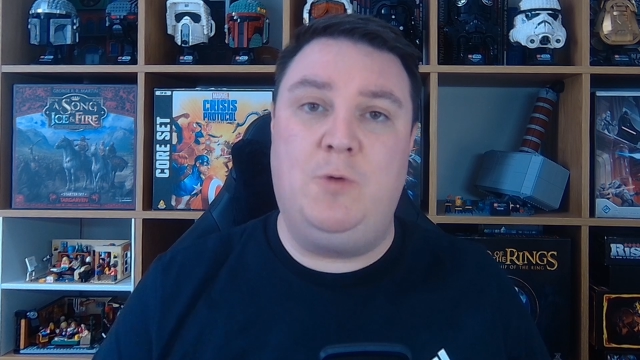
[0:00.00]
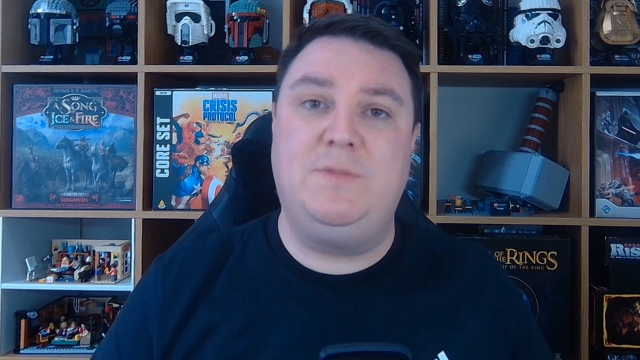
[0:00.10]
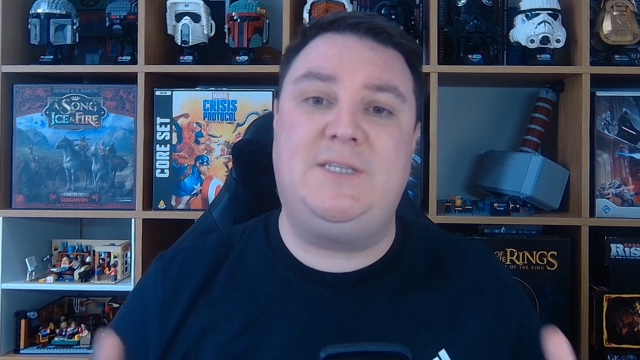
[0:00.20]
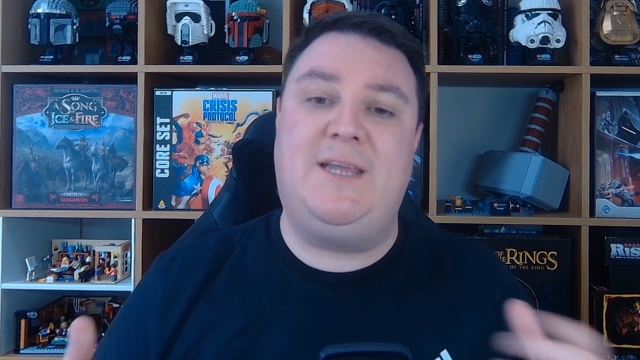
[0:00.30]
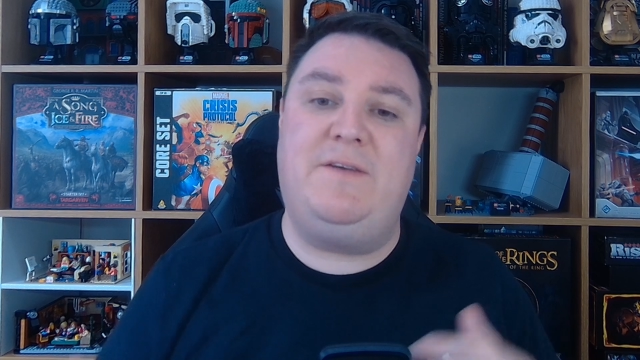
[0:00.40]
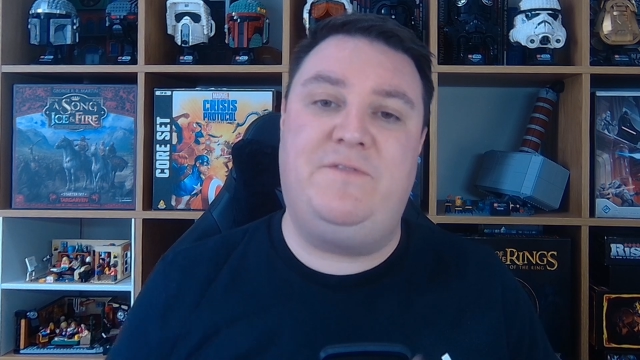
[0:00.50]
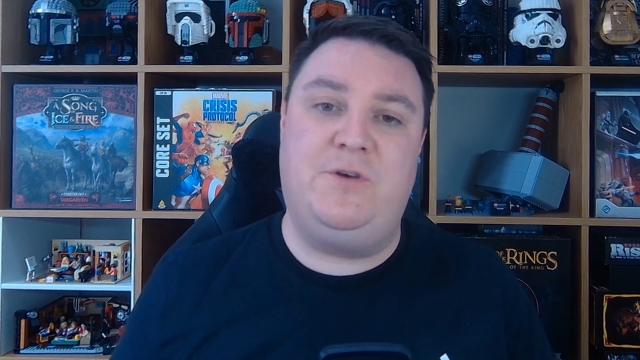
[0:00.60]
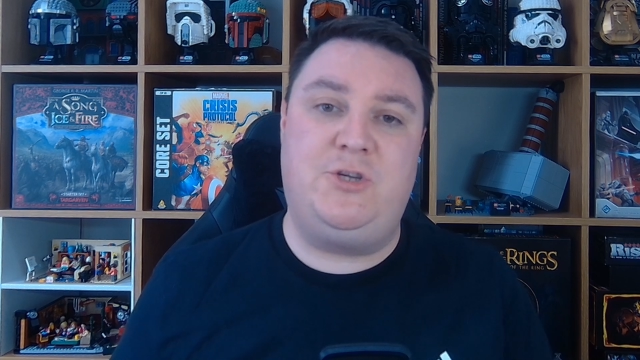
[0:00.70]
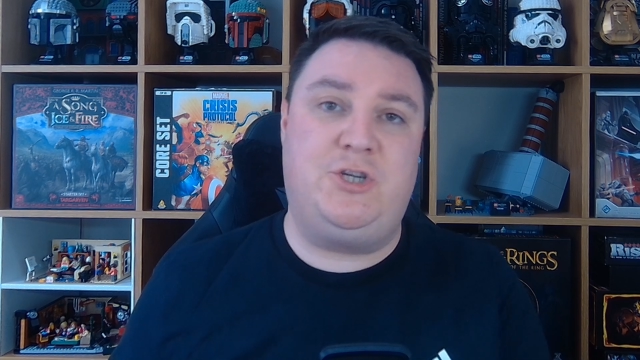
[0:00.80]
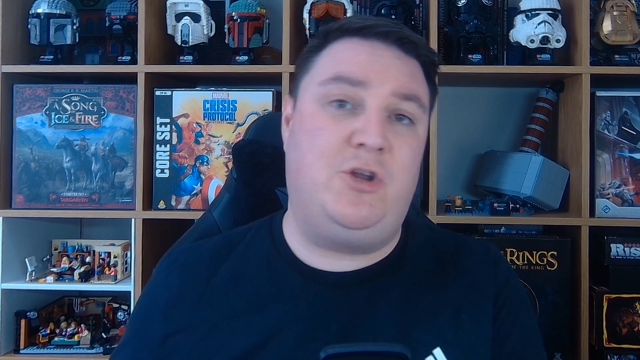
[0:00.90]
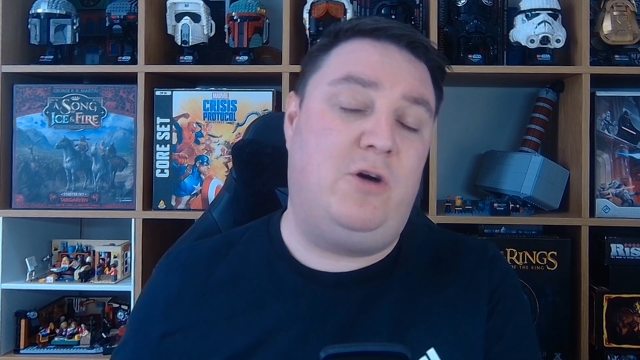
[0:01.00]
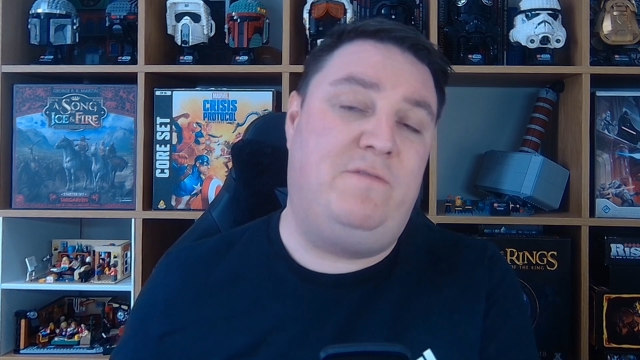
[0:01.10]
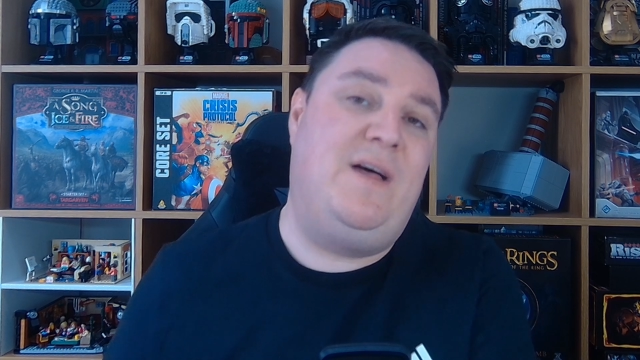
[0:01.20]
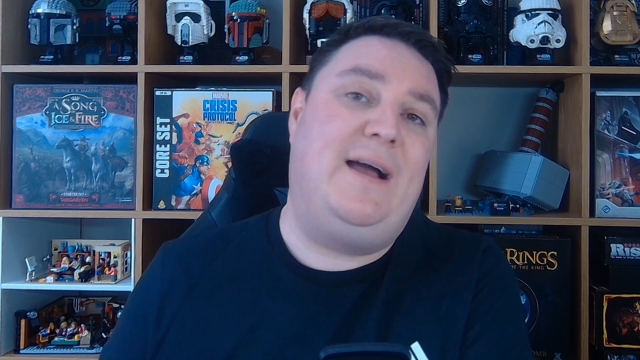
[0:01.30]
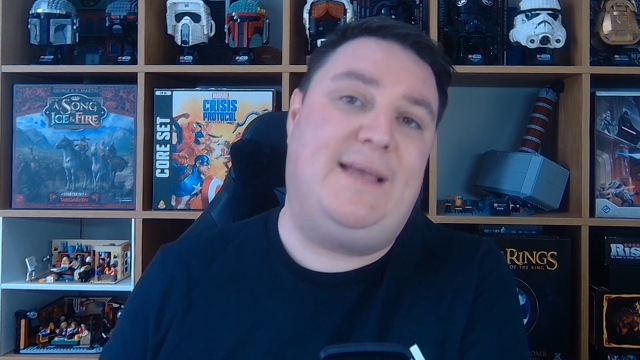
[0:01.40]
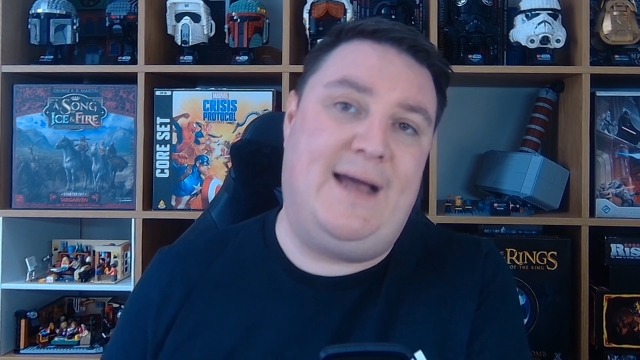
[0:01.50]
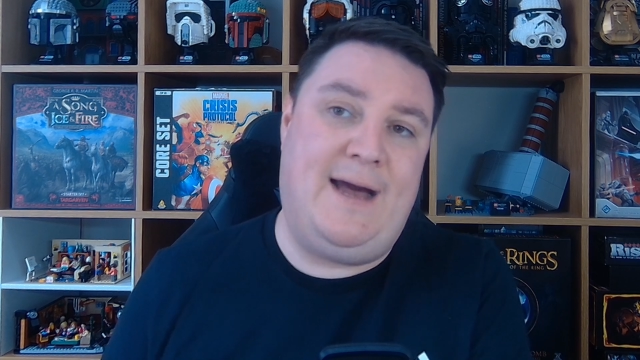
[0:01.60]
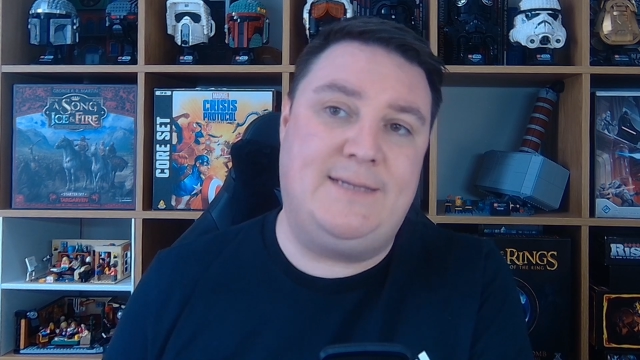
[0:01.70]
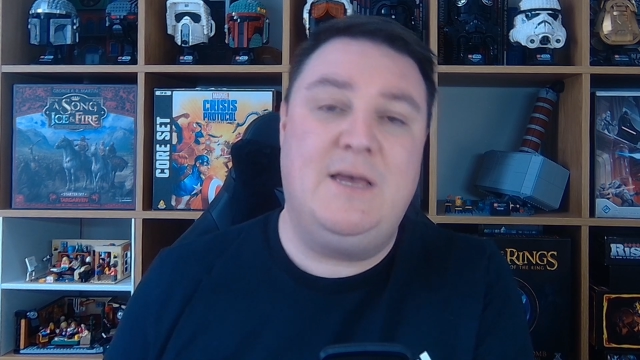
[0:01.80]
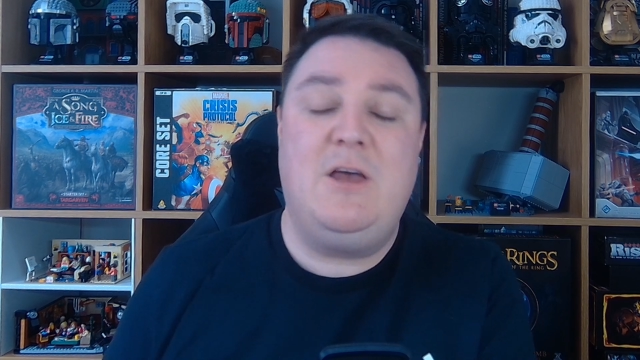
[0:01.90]
up-to-date version of that
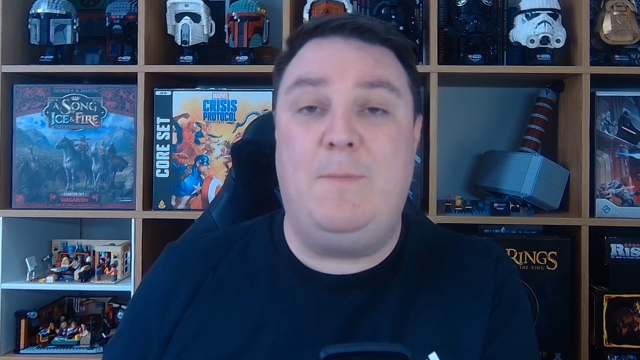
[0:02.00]
card